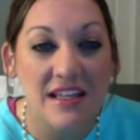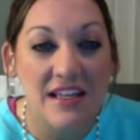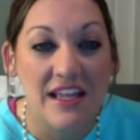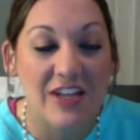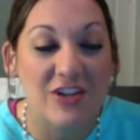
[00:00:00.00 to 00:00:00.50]

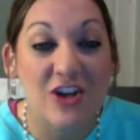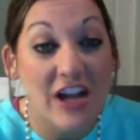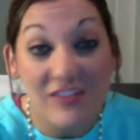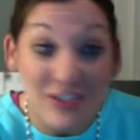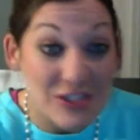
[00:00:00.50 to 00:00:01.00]
and you're not
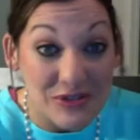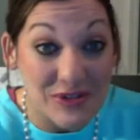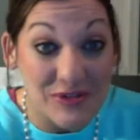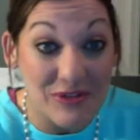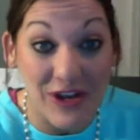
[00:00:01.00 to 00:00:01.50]
even
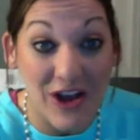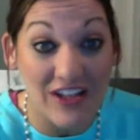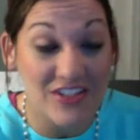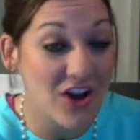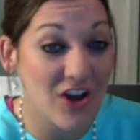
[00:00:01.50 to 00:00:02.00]
doing what
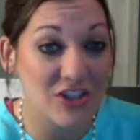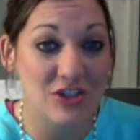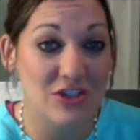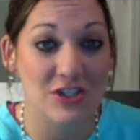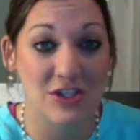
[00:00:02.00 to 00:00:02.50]
God's called you
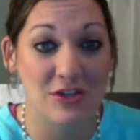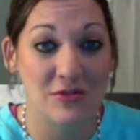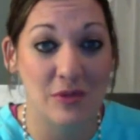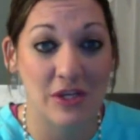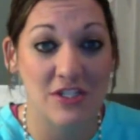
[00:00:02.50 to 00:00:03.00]
to do,
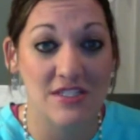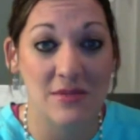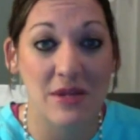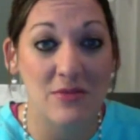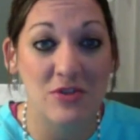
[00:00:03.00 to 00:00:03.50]
because
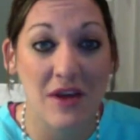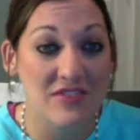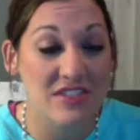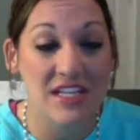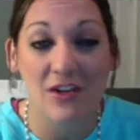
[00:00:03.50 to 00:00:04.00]
sometimes you have to
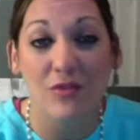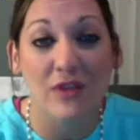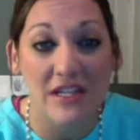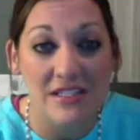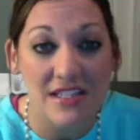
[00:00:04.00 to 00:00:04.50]
take a
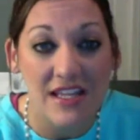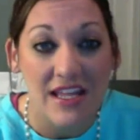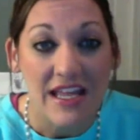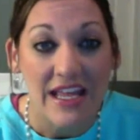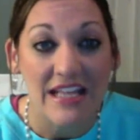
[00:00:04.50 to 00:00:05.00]
risk
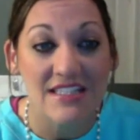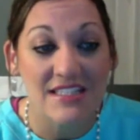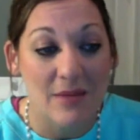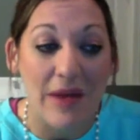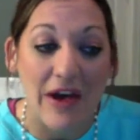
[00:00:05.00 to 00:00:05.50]
and
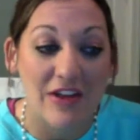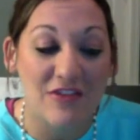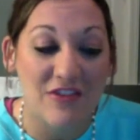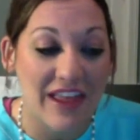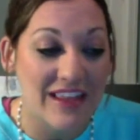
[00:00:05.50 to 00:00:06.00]
step out in
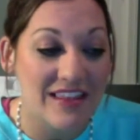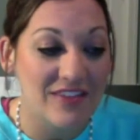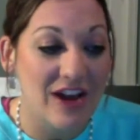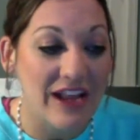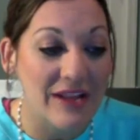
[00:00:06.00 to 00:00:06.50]
faith,
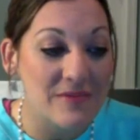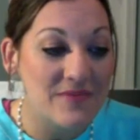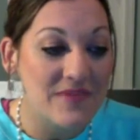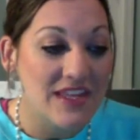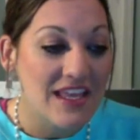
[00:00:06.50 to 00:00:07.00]
right?
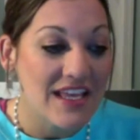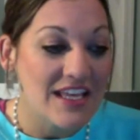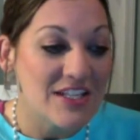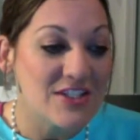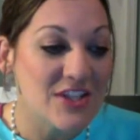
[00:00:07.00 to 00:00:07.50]

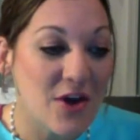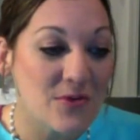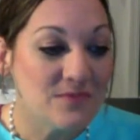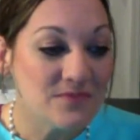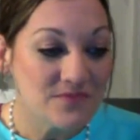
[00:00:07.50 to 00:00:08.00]

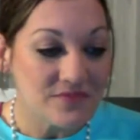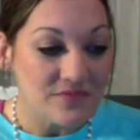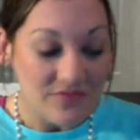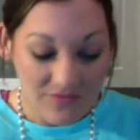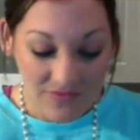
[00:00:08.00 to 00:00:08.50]
So
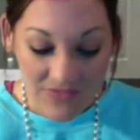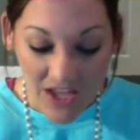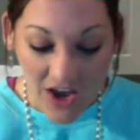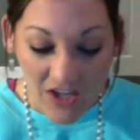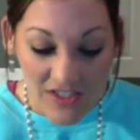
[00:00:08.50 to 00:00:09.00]

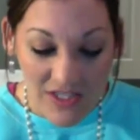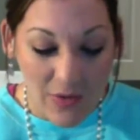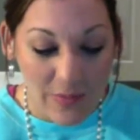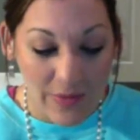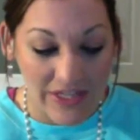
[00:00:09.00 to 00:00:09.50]
also
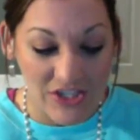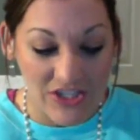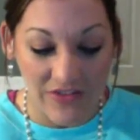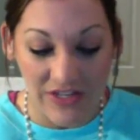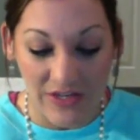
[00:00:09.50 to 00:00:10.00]
on page
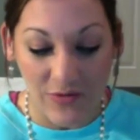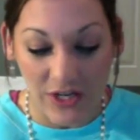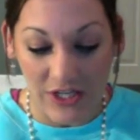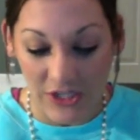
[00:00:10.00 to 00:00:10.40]
71,